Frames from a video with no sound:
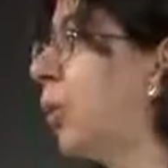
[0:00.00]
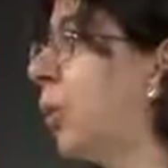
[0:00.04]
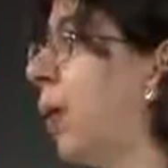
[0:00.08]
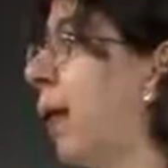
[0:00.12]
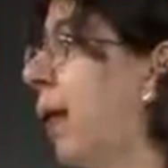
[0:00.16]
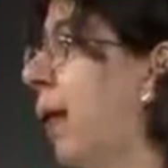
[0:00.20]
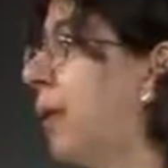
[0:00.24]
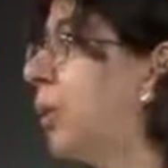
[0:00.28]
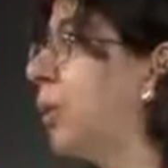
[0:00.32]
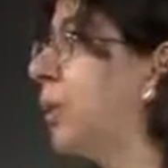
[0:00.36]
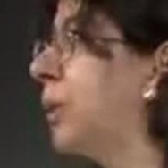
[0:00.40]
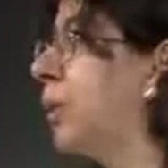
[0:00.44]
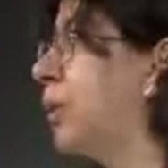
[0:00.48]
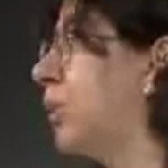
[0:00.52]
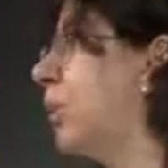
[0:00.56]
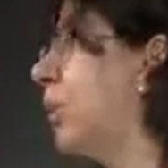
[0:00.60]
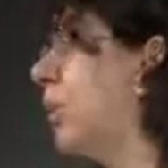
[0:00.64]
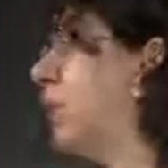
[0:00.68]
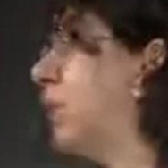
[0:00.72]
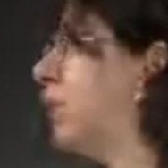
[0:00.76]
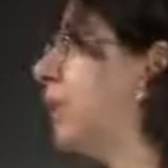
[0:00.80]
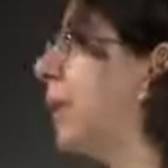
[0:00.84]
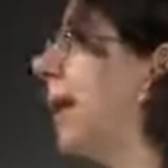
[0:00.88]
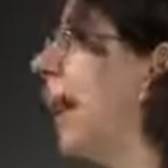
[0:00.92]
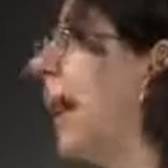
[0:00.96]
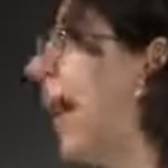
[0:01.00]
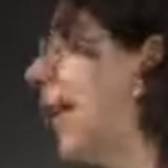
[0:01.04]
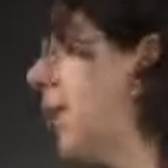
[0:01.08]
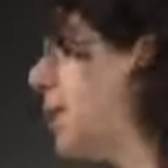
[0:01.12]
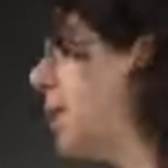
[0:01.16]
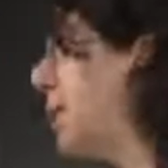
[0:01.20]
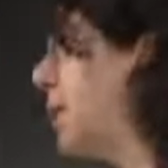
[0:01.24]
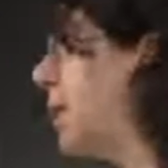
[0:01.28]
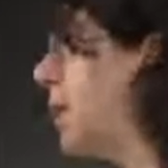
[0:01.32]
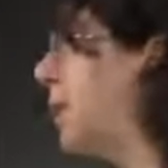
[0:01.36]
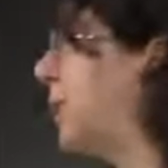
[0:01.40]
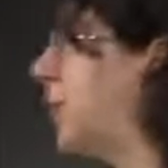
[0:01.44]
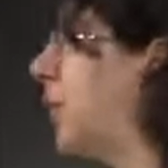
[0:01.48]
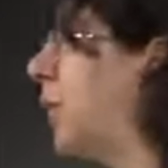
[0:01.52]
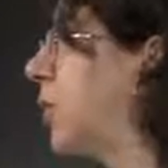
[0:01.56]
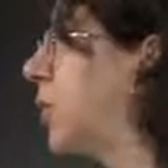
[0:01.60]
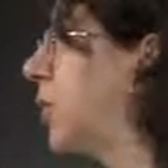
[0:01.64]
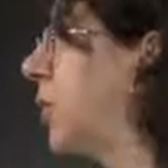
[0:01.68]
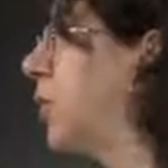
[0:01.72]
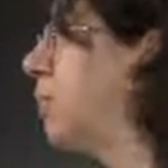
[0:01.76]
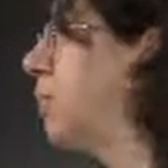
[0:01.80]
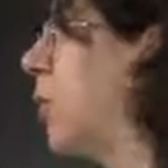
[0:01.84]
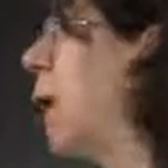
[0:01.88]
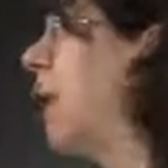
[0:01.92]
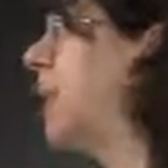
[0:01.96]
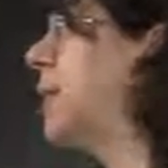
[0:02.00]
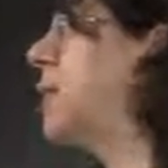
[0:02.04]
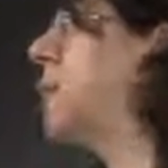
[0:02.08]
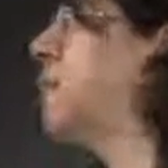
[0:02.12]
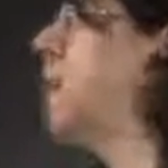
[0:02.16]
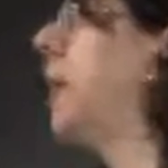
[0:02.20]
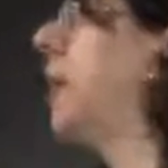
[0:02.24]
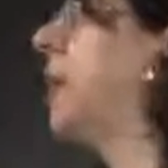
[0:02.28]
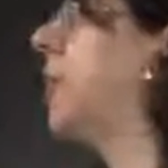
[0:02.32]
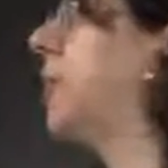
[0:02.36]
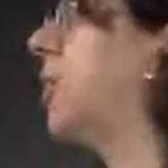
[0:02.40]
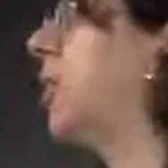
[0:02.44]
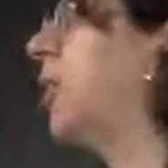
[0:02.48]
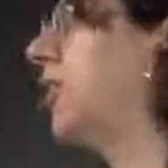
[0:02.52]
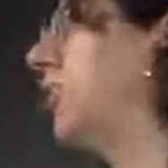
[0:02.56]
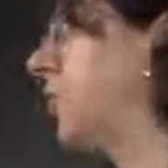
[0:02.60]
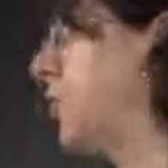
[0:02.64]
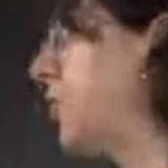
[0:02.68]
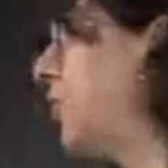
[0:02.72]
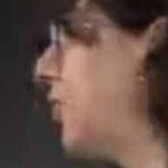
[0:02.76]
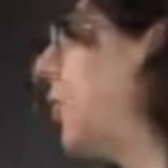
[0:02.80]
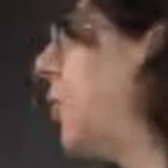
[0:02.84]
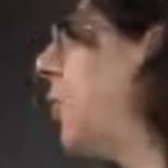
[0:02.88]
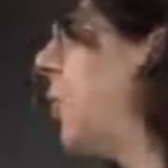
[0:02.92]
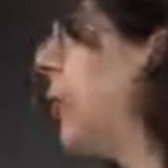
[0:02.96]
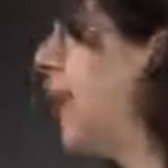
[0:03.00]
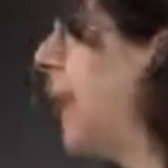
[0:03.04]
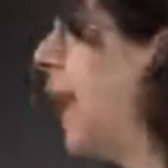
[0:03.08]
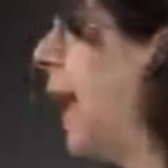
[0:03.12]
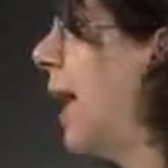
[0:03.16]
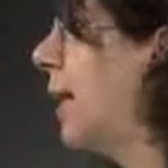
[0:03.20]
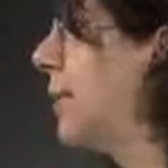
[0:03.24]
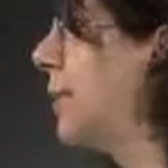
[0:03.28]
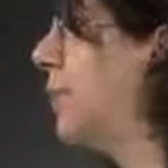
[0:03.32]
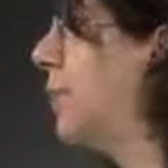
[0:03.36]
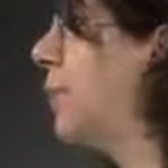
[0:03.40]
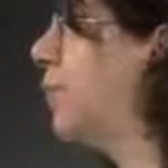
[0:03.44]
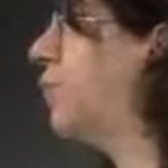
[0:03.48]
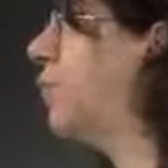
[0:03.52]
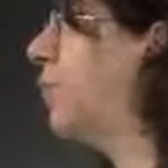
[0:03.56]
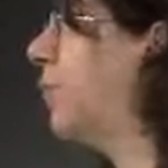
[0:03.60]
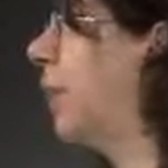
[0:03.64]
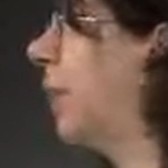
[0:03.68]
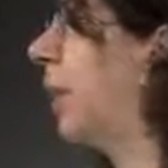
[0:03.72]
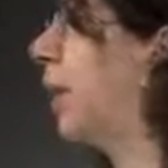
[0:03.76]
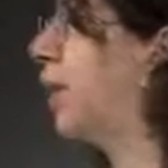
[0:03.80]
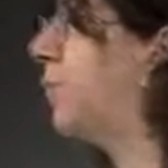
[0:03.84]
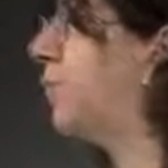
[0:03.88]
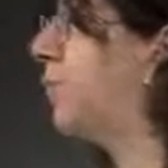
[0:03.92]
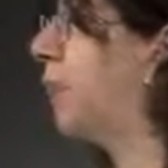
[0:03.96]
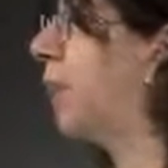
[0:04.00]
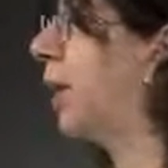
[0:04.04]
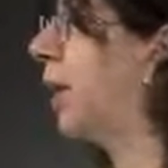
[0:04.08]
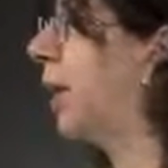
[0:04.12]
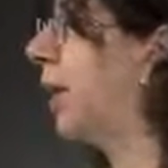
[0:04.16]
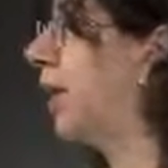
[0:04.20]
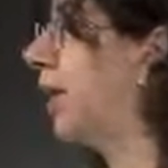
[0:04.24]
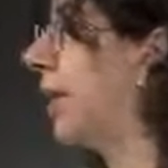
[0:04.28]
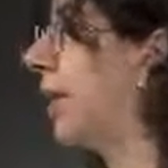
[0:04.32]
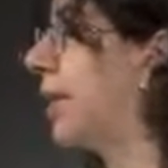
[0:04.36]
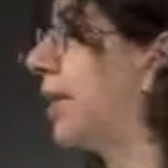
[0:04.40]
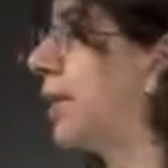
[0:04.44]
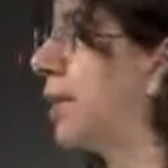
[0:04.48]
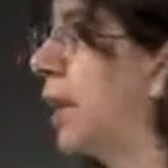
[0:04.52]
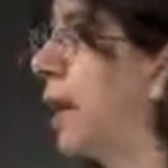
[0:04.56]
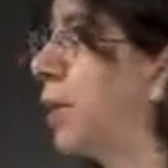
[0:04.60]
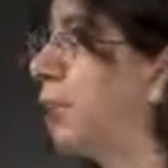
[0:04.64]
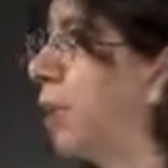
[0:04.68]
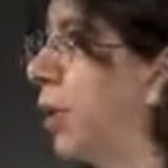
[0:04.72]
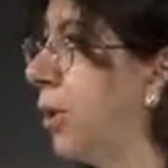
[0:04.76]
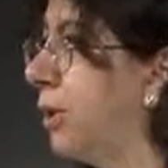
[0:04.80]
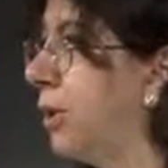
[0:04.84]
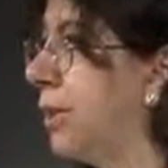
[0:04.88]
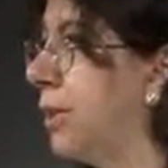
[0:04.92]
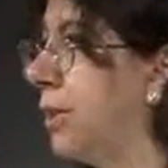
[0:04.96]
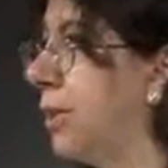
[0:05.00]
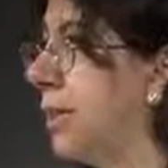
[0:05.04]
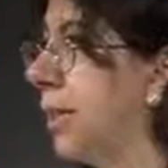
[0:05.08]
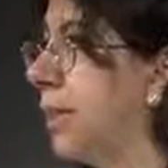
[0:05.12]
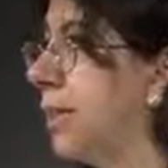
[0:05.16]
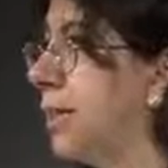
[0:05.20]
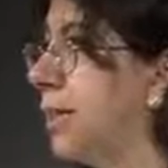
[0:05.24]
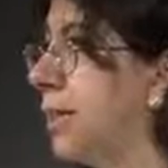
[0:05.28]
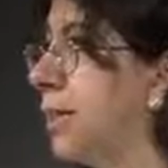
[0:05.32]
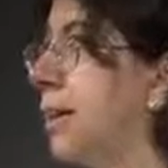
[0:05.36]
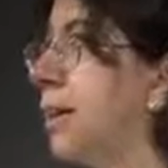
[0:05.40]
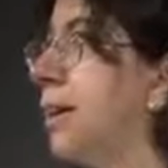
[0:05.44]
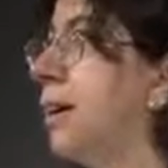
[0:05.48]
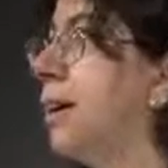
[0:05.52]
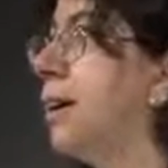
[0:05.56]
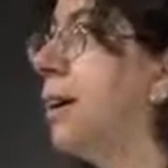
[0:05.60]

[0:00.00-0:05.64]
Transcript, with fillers: well with certain classes of function approximators or certain classes of, of uh, these hypotheses.